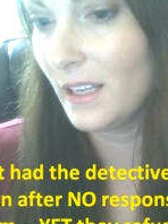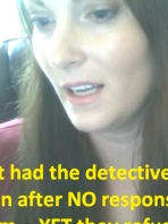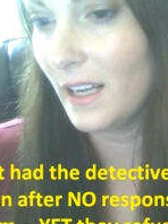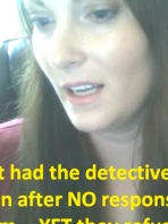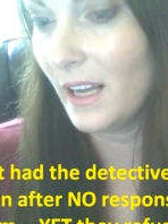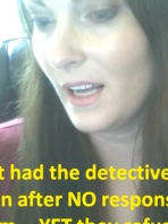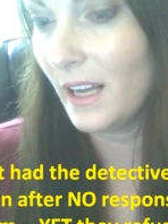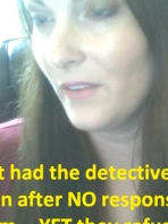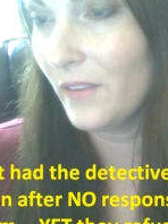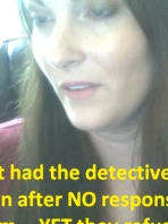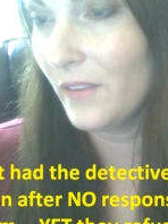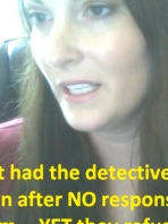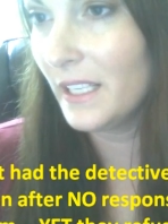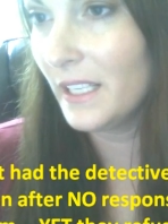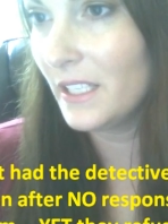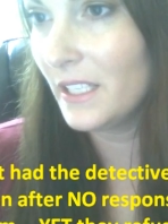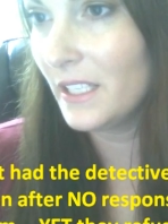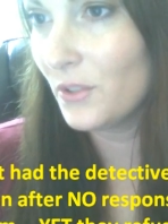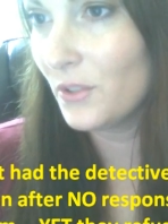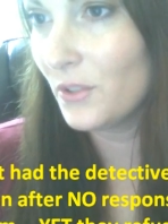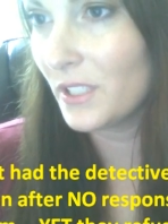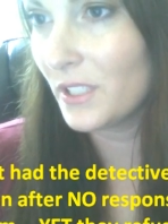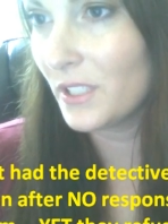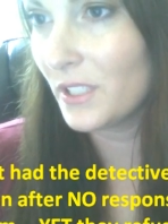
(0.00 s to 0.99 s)
I find it
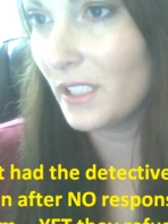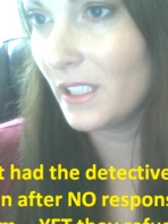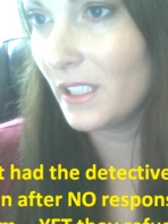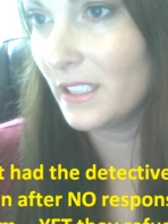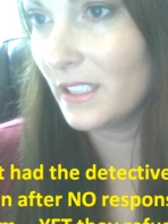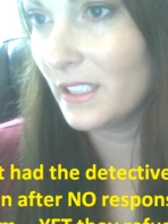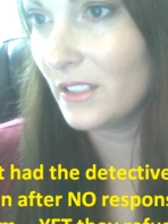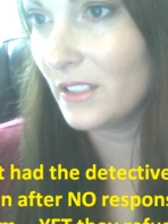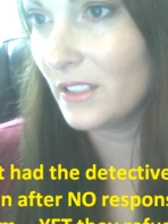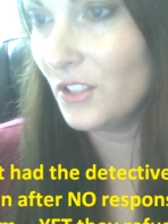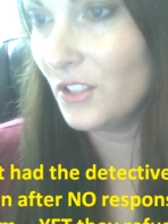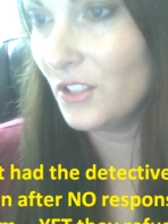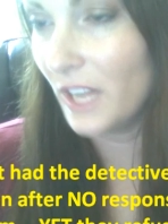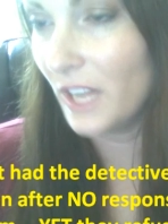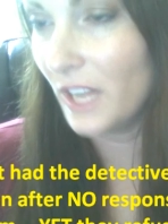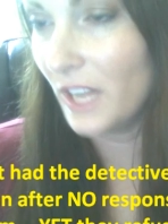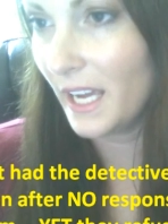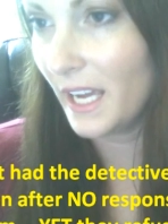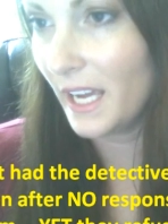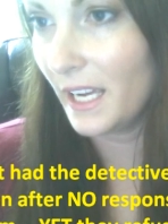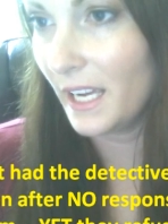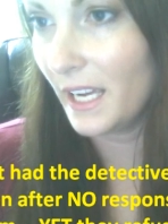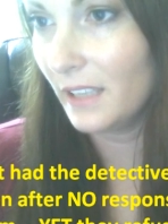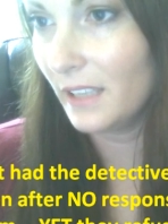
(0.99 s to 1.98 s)
interesting because
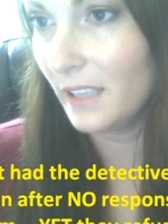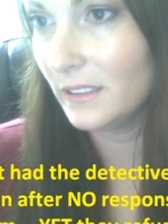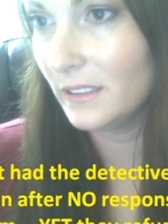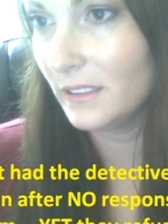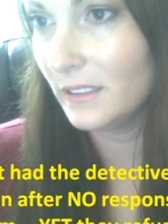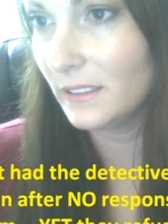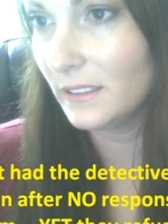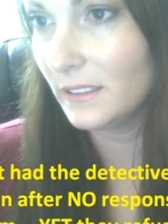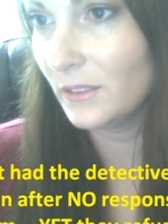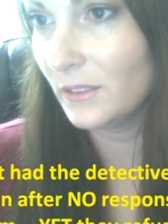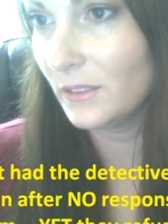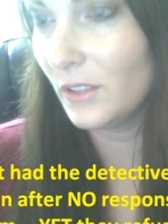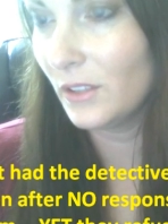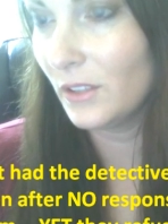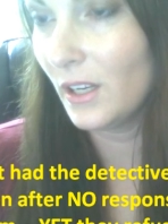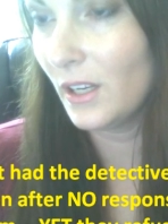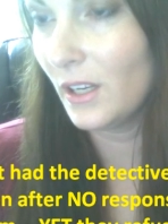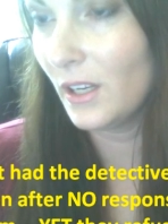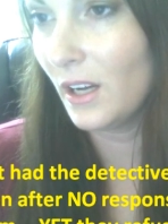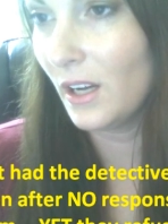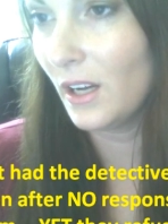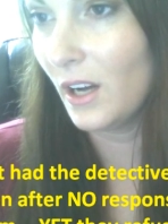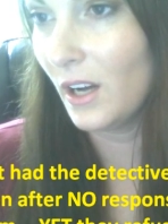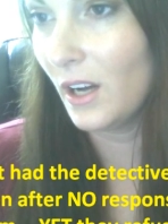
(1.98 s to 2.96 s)
Jay,
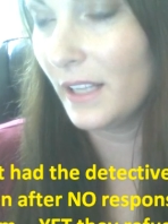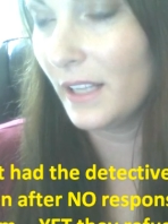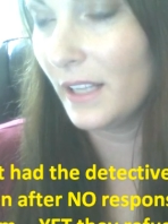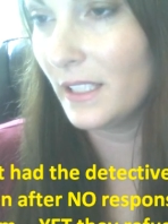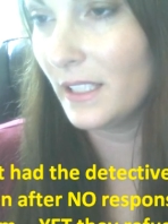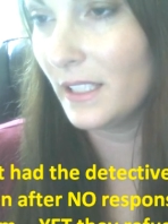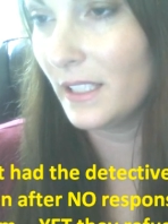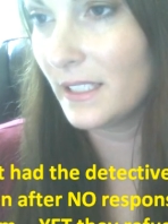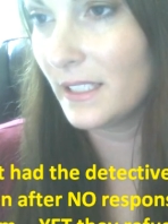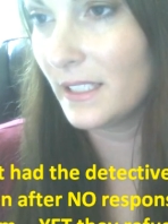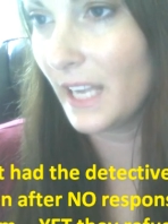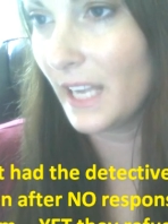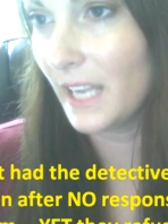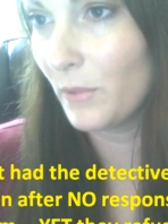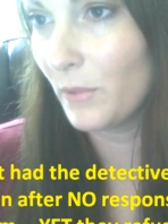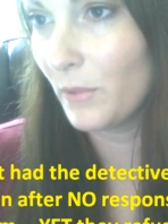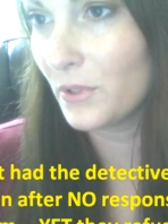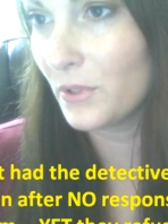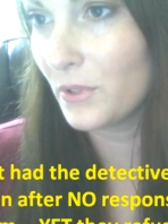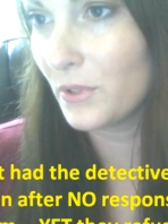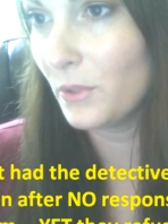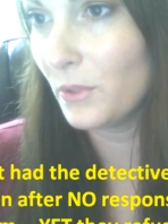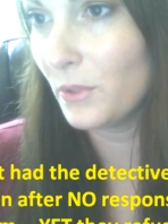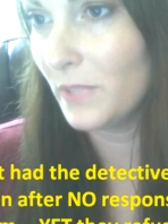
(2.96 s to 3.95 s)
on
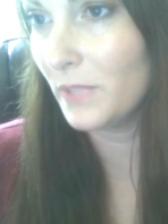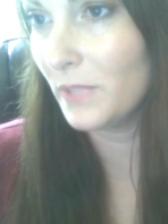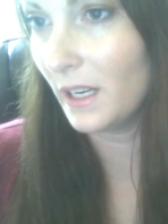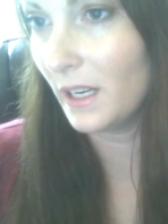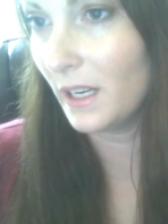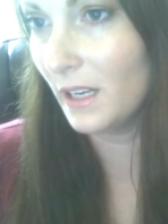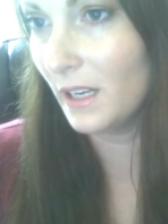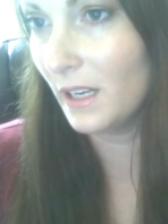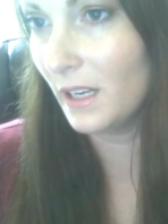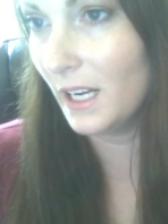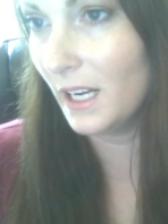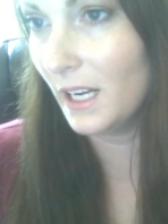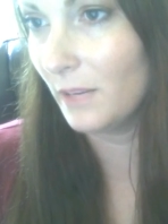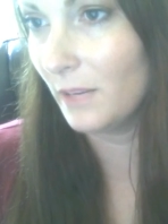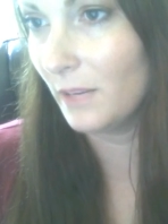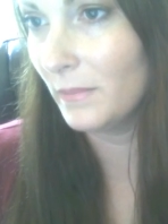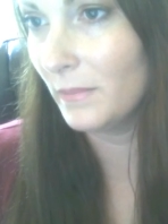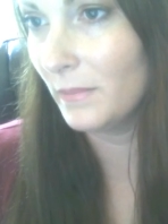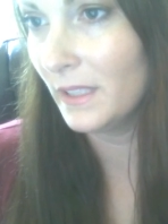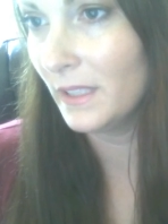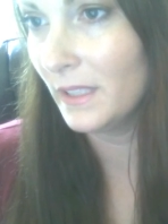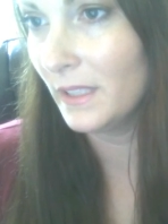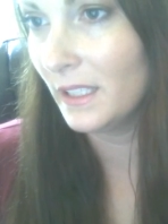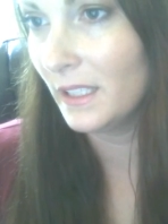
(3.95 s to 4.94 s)
CyberSoup.com,
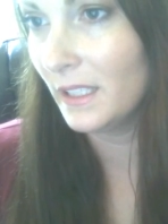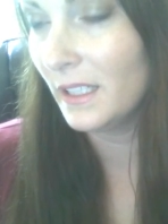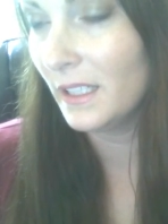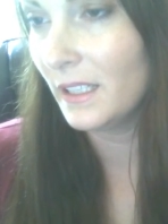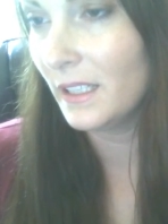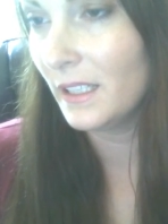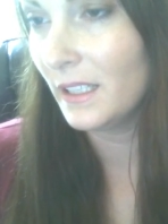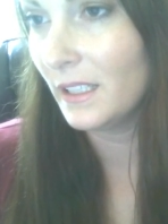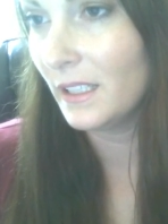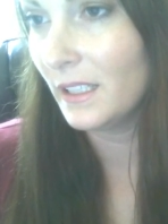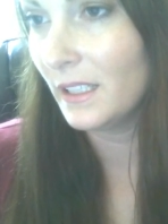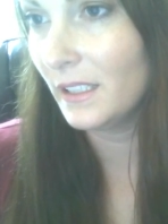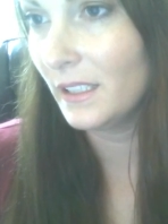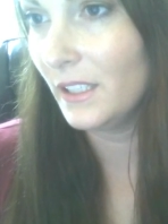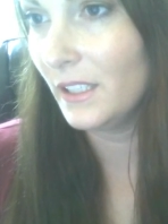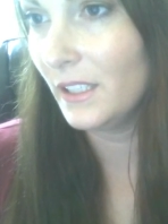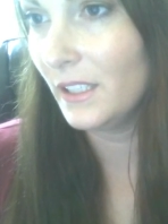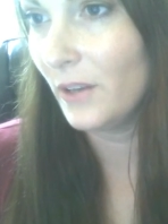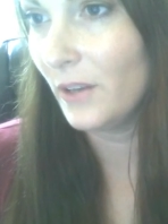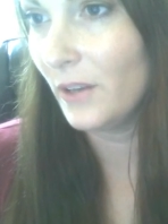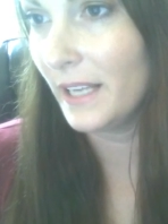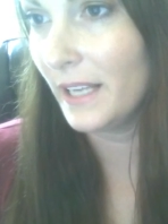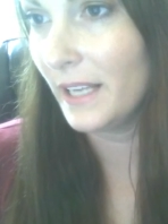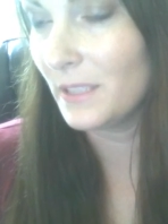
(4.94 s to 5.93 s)

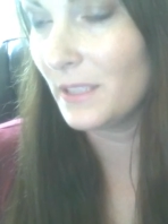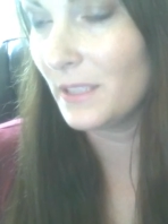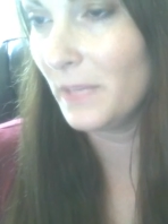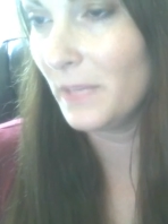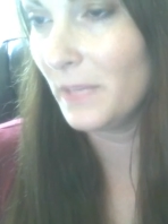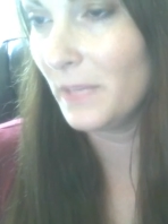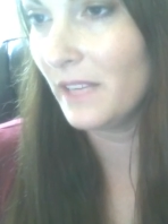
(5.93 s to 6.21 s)
has me